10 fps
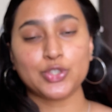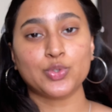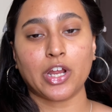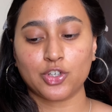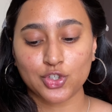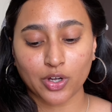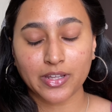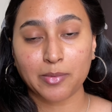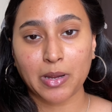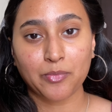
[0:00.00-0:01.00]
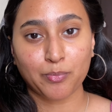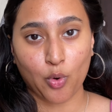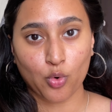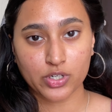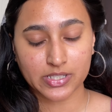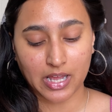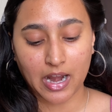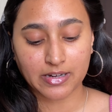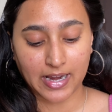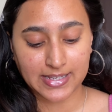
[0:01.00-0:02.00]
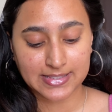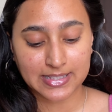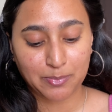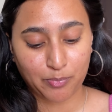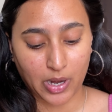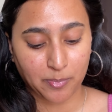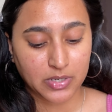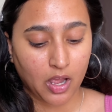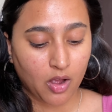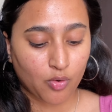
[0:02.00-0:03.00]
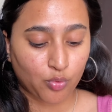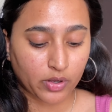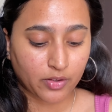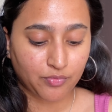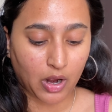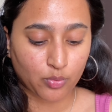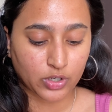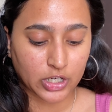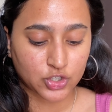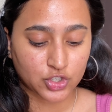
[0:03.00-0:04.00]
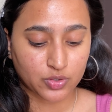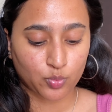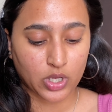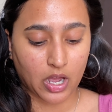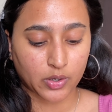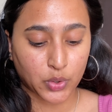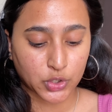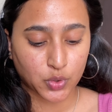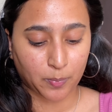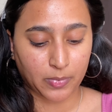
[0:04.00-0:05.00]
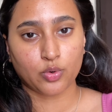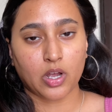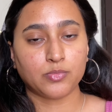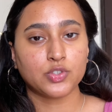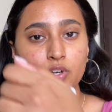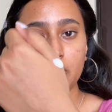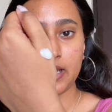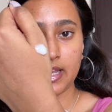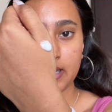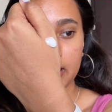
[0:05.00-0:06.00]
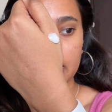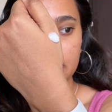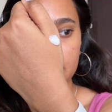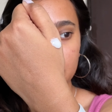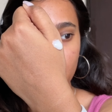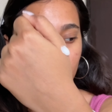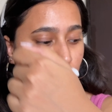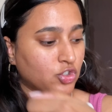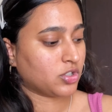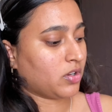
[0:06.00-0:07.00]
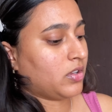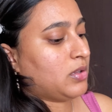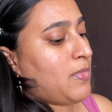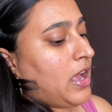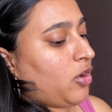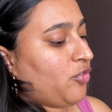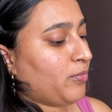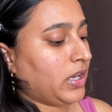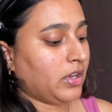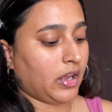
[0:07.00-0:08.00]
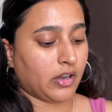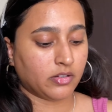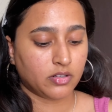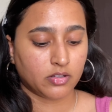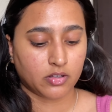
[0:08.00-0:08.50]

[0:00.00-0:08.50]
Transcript: to ensure that my pores are nicely prepped for the foundation we are going to apply. So I'm just gonna take this much on the back of my hand